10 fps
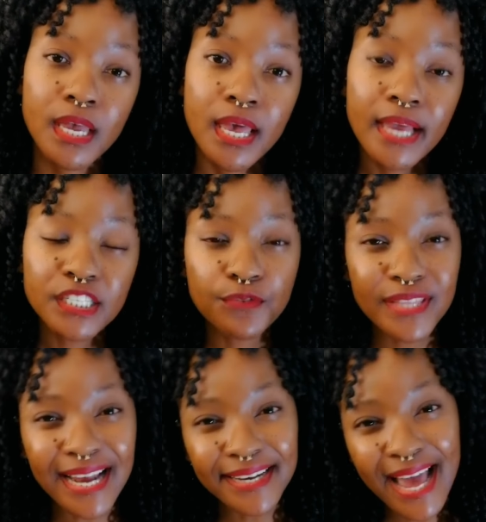It is for
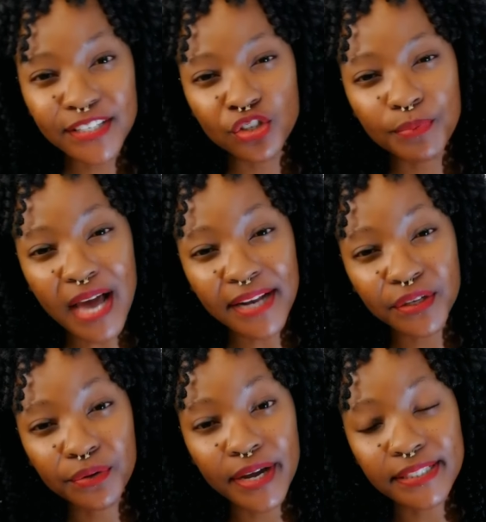that land to be under
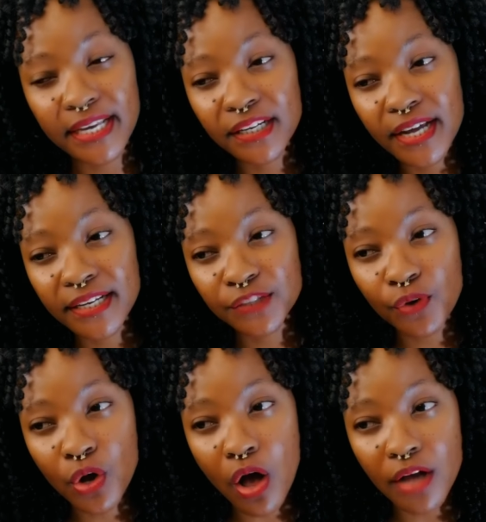grace. It is
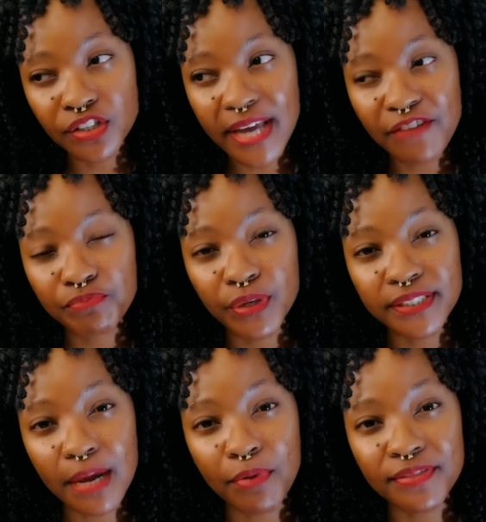for God to have
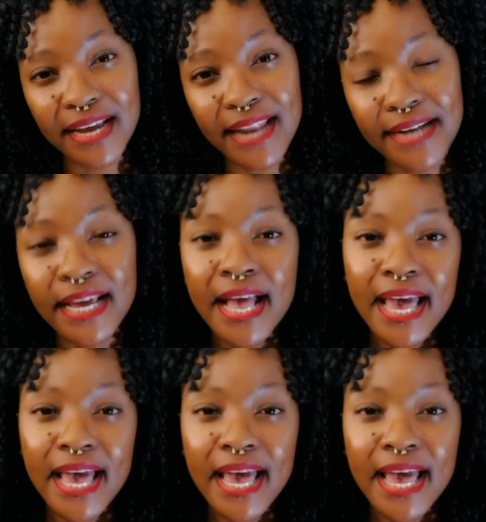mercy upon that land.